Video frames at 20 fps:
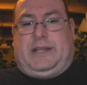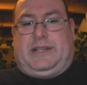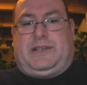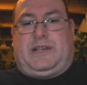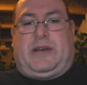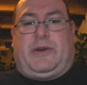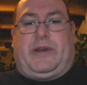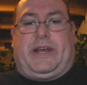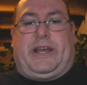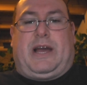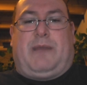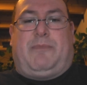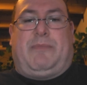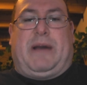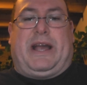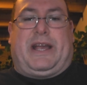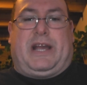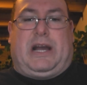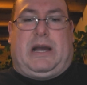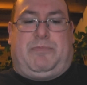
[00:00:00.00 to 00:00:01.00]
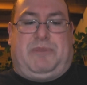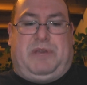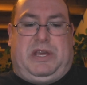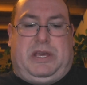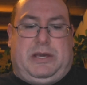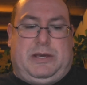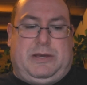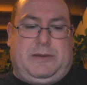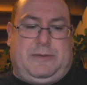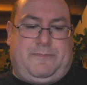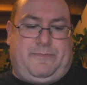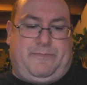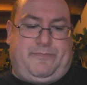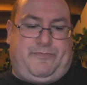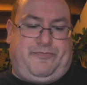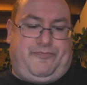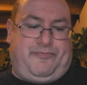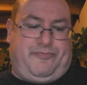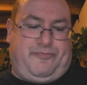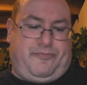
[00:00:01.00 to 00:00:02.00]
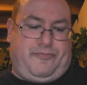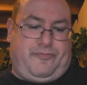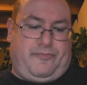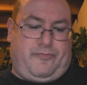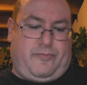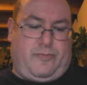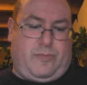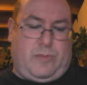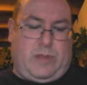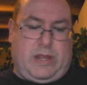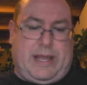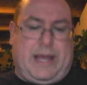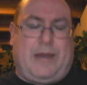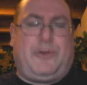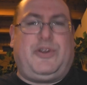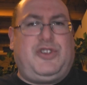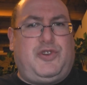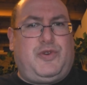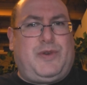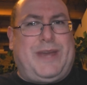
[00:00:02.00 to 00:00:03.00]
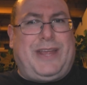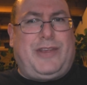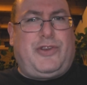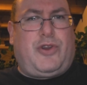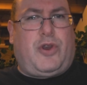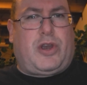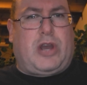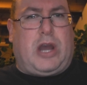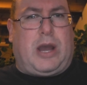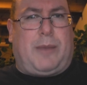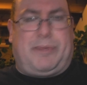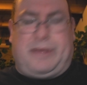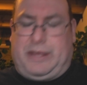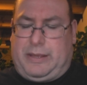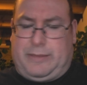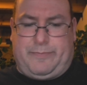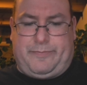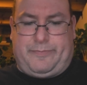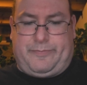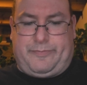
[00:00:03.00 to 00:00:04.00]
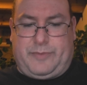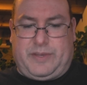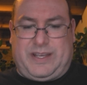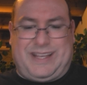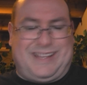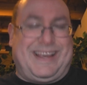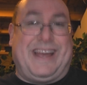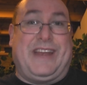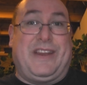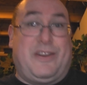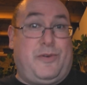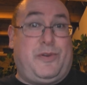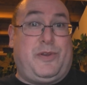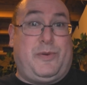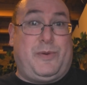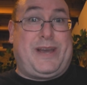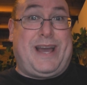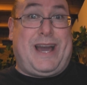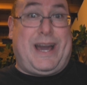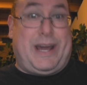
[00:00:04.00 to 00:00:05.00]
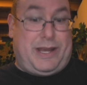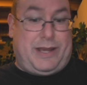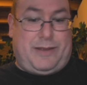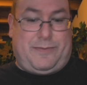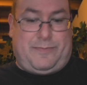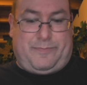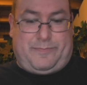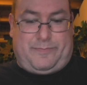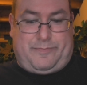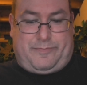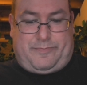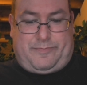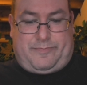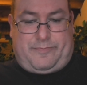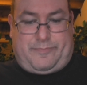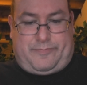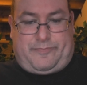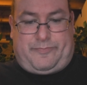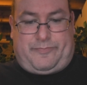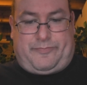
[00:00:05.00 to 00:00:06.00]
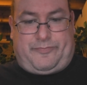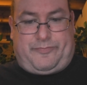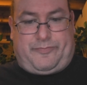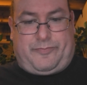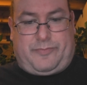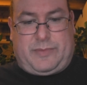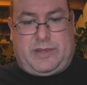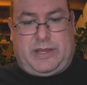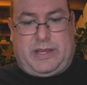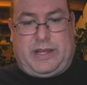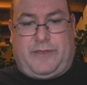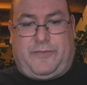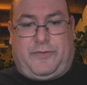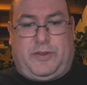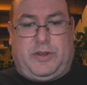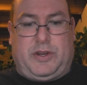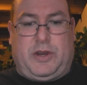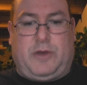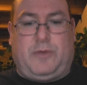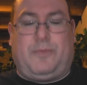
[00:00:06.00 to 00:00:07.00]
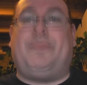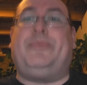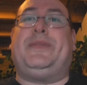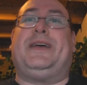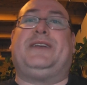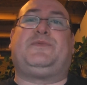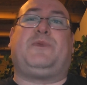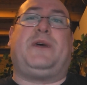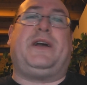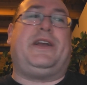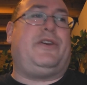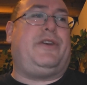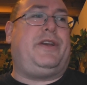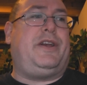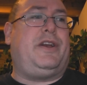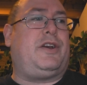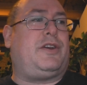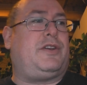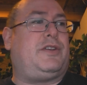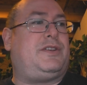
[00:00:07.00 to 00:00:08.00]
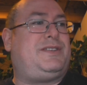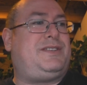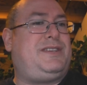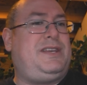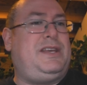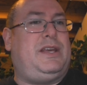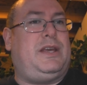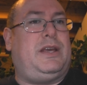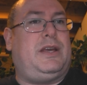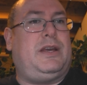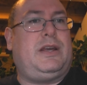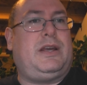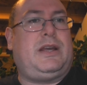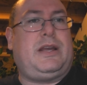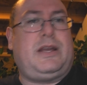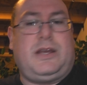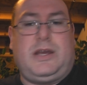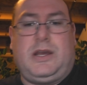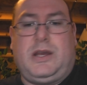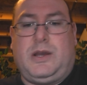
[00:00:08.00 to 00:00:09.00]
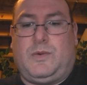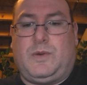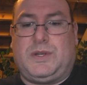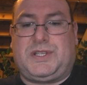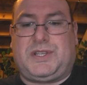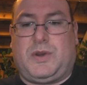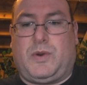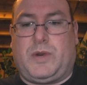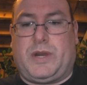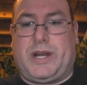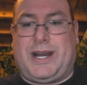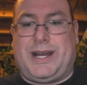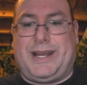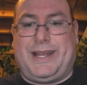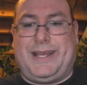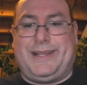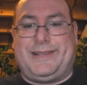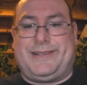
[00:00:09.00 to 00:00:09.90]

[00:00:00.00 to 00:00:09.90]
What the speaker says: That's how I got my copy. How did you get your copy? Because I know you got it. And if you don't, that's why you're here, to see what's going on